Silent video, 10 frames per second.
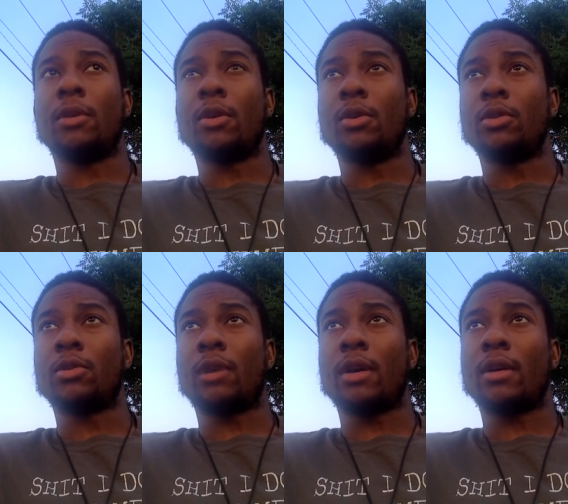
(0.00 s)

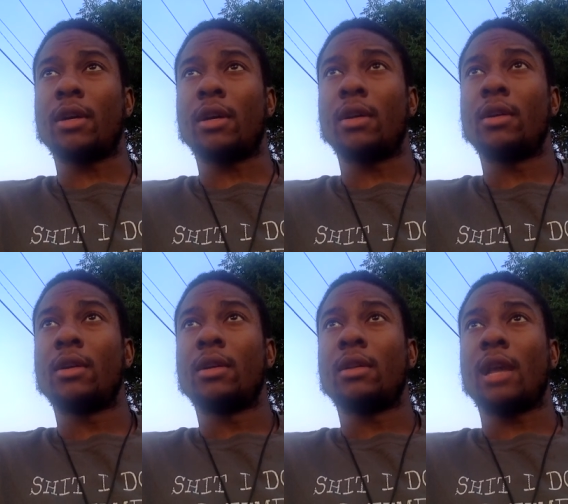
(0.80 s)
crucial out here,
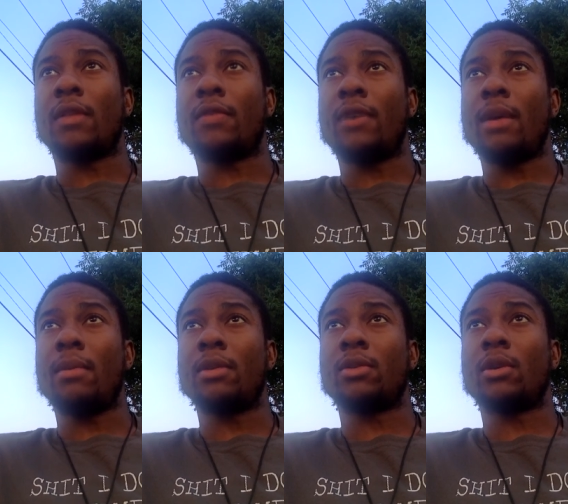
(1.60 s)
that the
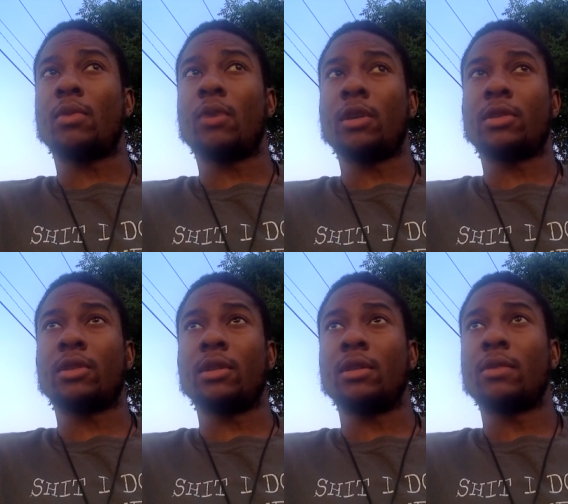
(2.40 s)
famine is gonna
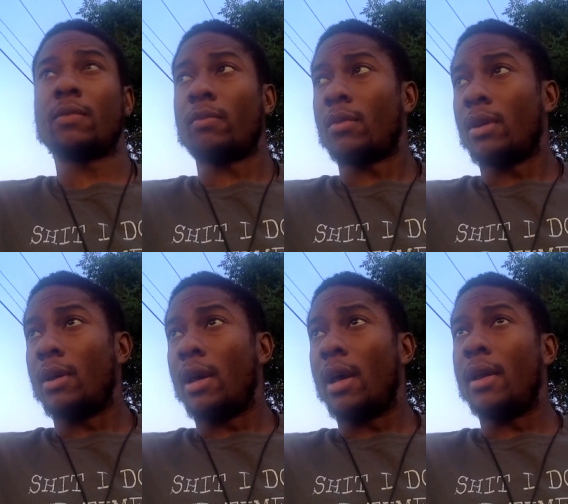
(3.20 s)
worsen.
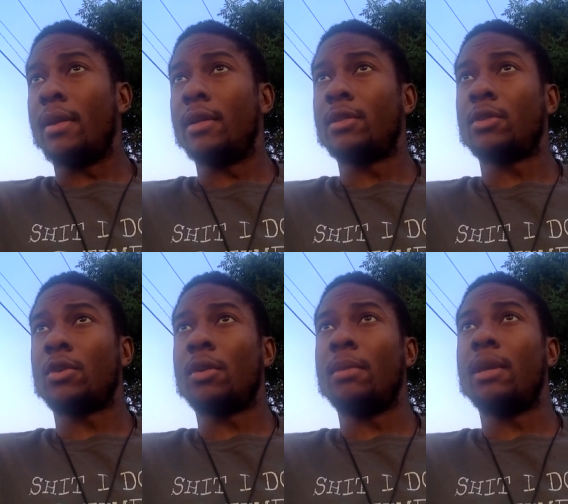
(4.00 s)
And this is
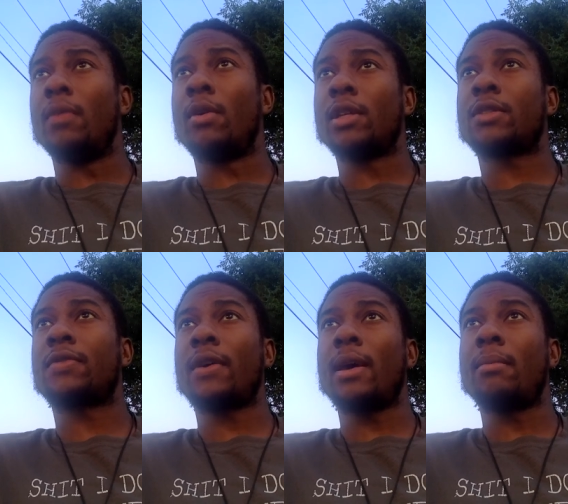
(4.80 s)
gonna be the worst
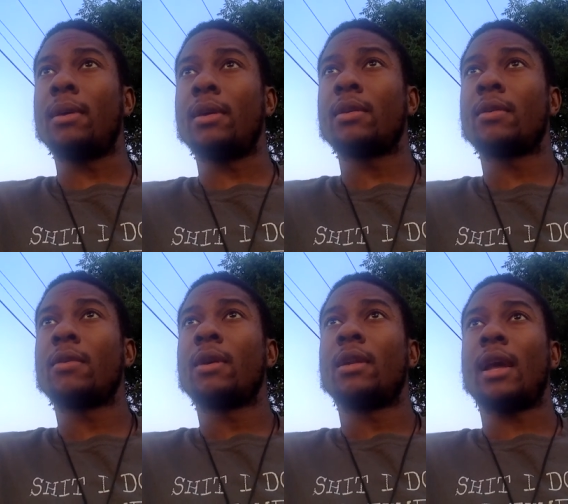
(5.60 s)
famine
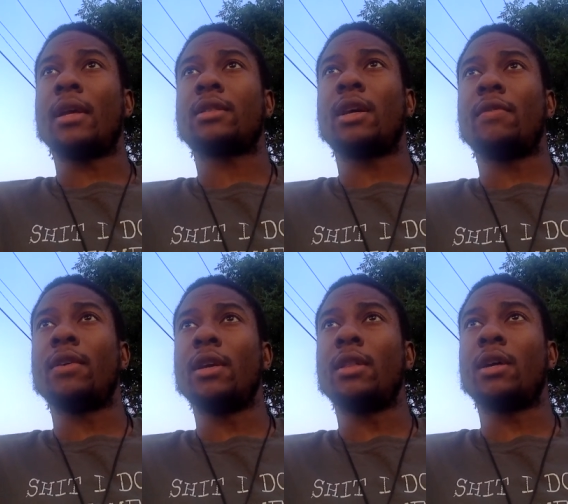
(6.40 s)
that has ever
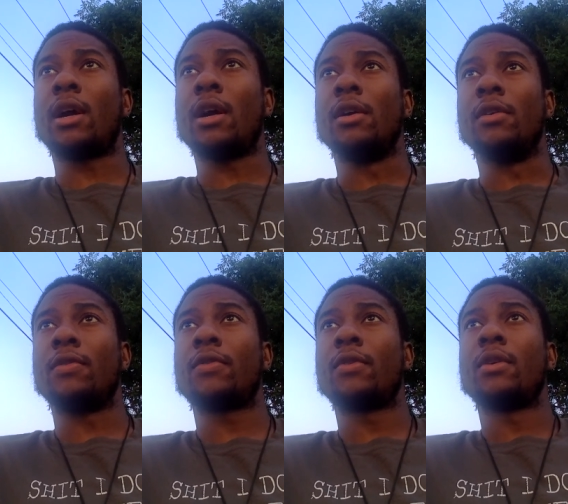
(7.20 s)
hit the
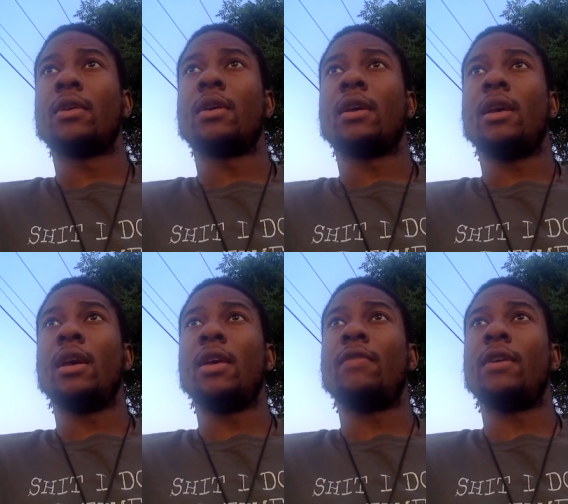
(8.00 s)
earth,
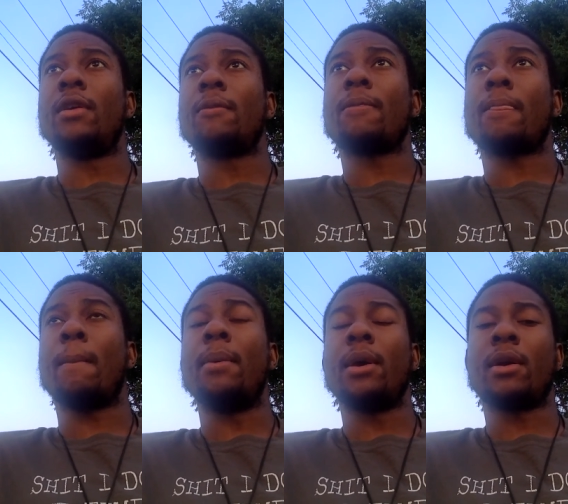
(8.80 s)
even
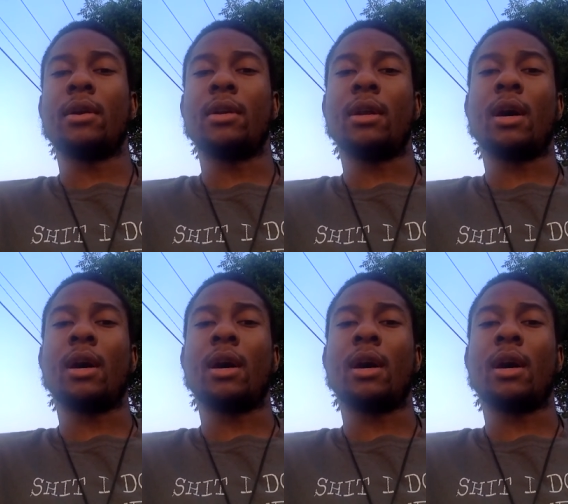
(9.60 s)
bigger than